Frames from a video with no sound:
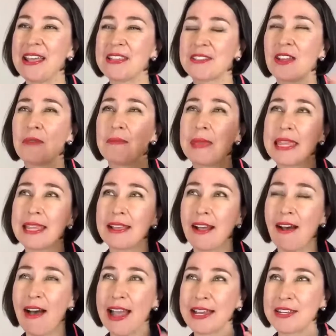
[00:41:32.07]
So being
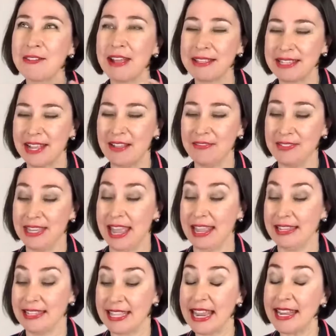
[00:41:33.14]
kind to ourselves
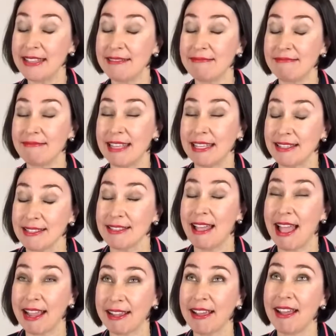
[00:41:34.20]
and saying things
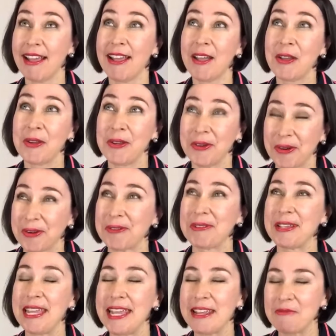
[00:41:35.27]
like,
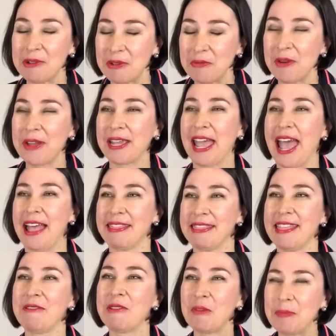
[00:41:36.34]
it will work out.
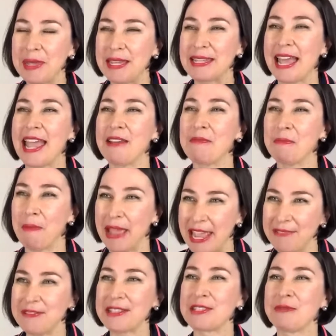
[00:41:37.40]
There will be a day, my
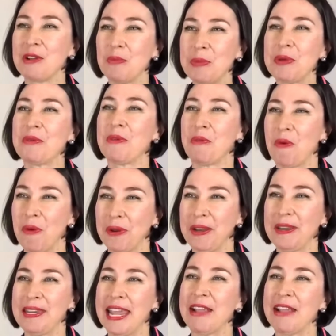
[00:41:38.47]
efforts will be rewarded.